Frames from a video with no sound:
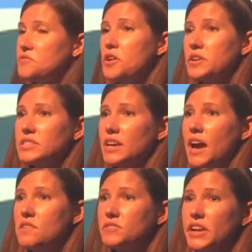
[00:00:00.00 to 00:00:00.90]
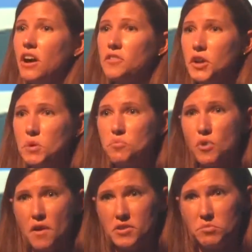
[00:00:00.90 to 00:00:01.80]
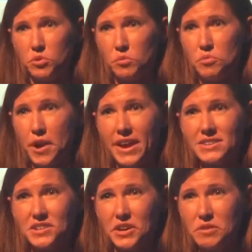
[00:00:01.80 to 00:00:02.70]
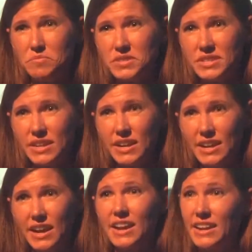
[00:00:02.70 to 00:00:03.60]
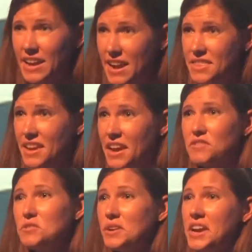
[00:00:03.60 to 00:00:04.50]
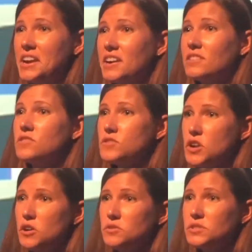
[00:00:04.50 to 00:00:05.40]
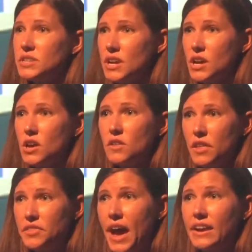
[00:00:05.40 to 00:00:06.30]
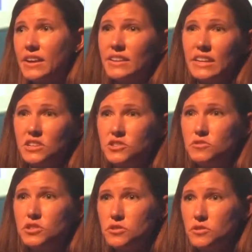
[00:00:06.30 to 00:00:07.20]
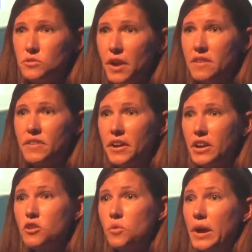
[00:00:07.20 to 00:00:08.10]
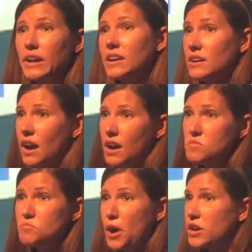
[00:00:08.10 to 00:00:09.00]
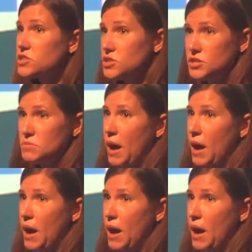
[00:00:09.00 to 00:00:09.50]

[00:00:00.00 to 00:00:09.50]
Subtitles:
were focusing heavily on their profitable brand terms. And again, I think everyone here knows that that can lead you to a very quick march to